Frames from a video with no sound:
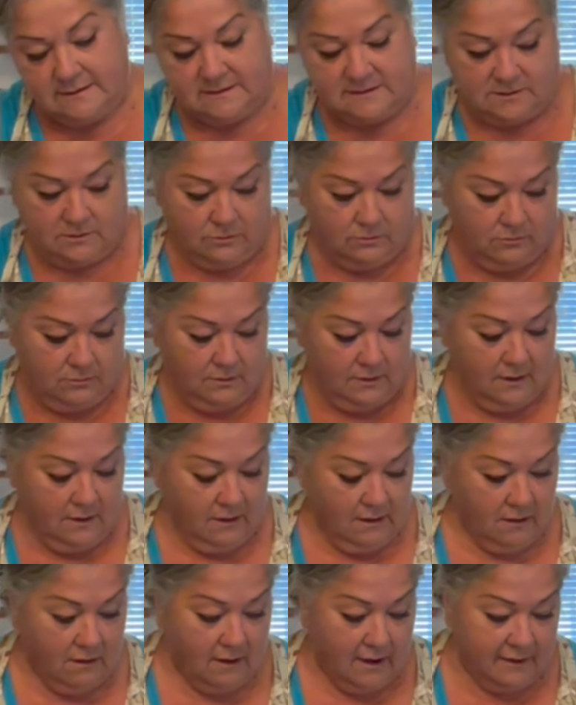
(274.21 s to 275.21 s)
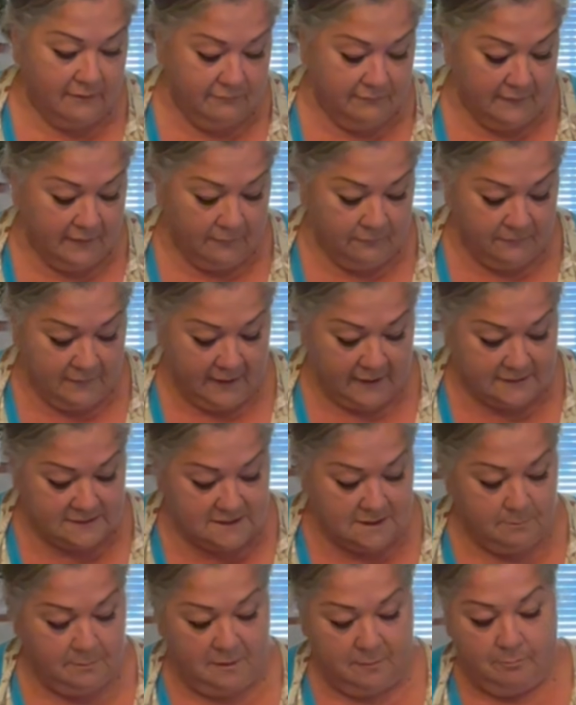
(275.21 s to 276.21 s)
So I found that
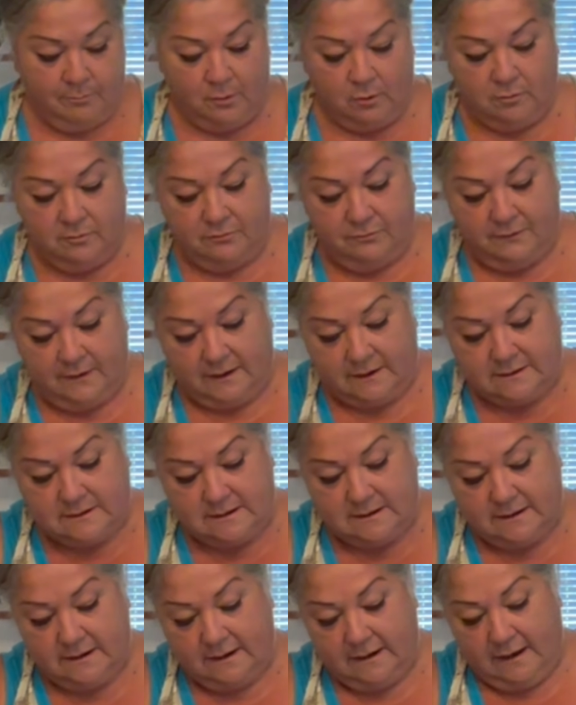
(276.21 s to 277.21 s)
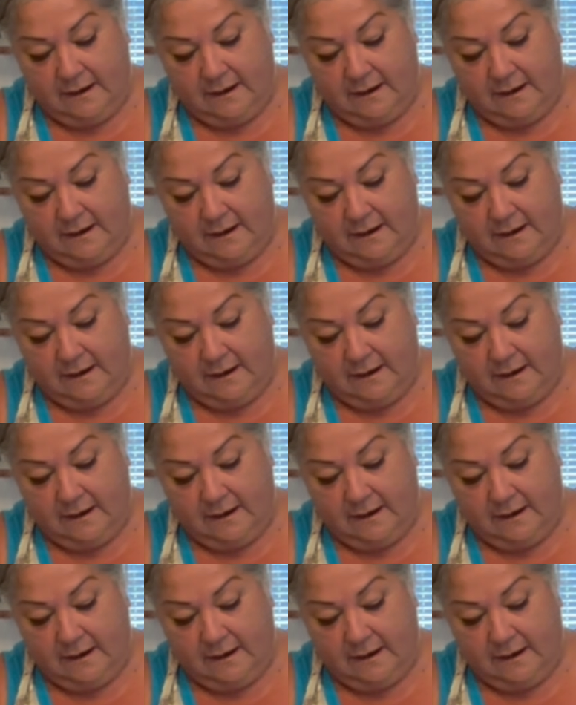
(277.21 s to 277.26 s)
to be perfect.